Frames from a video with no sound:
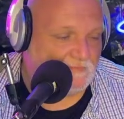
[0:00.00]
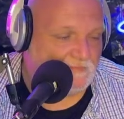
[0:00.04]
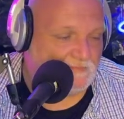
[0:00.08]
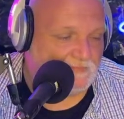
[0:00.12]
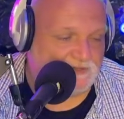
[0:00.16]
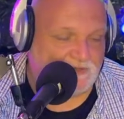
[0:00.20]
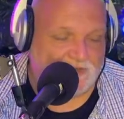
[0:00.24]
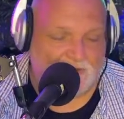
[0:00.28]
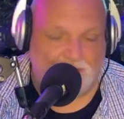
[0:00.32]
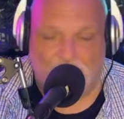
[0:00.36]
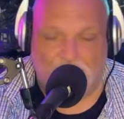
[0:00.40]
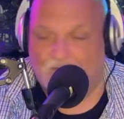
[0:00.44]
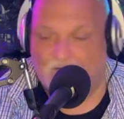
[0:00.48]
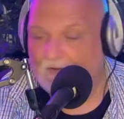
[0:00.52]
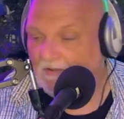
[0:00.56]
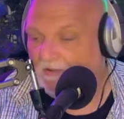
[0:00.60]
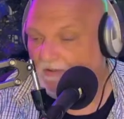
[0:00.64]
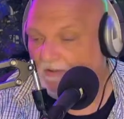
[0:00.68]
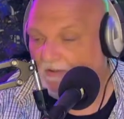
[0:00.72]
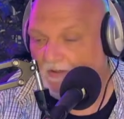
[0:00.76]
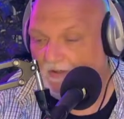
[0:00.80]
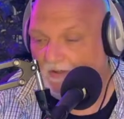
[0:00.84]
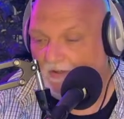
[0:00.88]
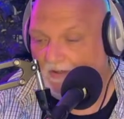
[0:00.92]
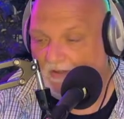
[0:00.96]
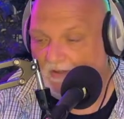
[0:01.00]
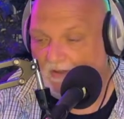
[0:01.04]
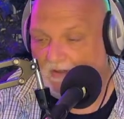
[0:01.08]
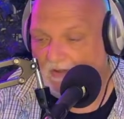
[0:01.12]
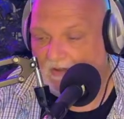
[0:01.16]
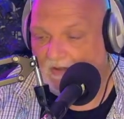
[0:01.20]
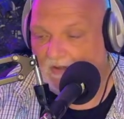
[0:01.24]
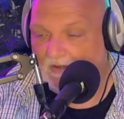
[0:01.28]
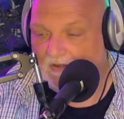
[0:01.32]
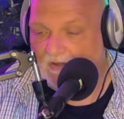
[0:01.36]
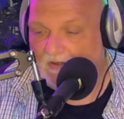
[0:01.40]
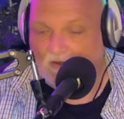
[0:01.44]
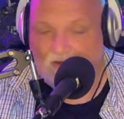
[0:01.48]
So,
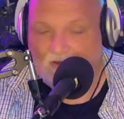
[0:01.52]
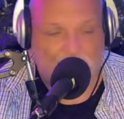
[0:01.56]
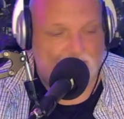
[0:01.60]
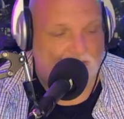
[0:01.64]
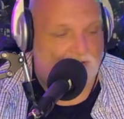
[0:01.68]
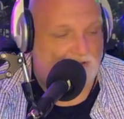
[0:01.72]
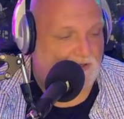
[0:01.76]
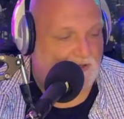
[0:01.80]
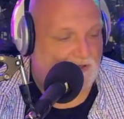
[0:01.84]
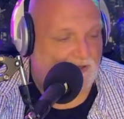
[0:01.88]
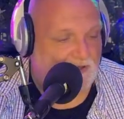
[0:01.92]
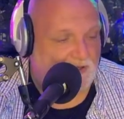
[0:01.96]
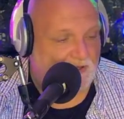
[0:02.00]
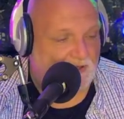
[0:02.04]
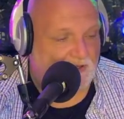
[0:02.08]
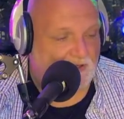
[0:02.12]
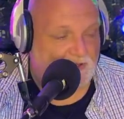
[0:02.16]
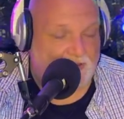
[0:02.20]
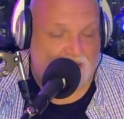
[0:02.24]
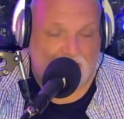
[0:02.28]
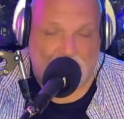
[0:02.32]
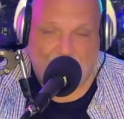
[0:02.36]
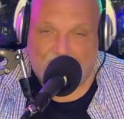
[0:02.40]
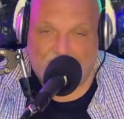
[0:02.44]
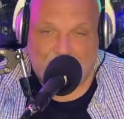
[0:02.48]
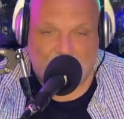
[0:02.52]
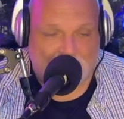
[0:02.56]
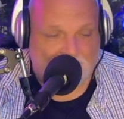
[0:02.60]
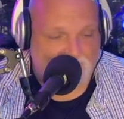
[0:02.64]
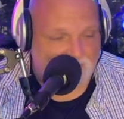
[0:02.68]
and I